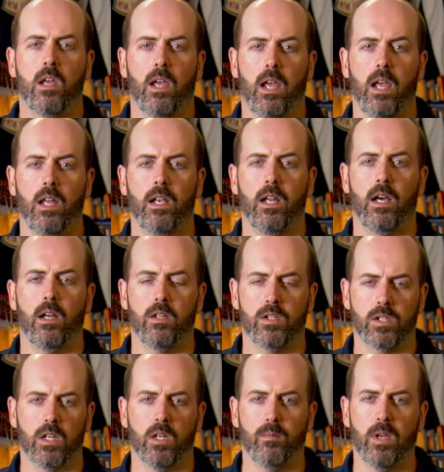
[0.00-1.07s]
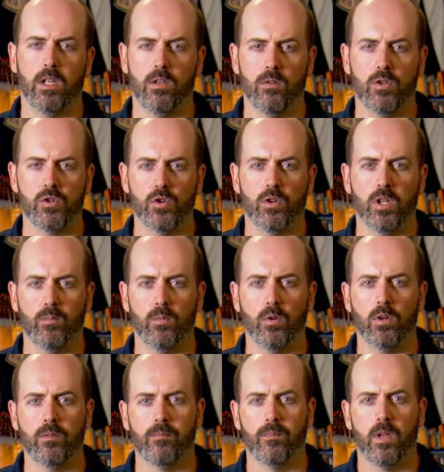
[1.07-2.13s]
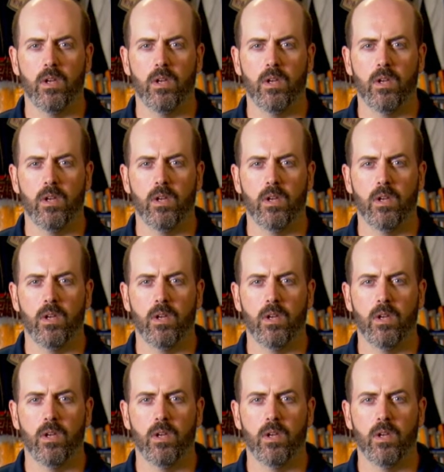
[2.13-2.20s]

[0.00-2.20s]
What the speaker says: and it's going to make you enjoy it more.